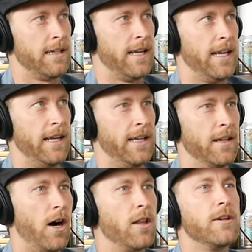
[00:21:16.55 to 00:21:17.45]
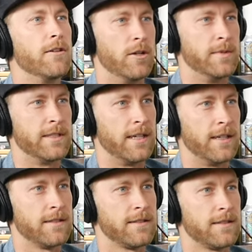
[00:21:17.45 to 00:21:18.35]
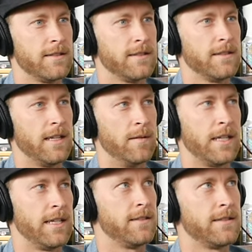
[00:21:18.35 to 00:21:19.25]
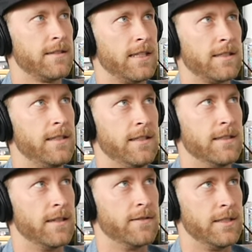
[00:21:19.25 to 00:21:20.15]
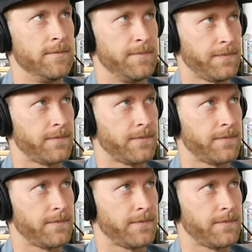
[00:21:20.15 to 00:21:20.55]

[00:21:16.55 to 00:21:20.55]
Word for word: And Ollie Derome is there. I'm like sixteen, seventeen.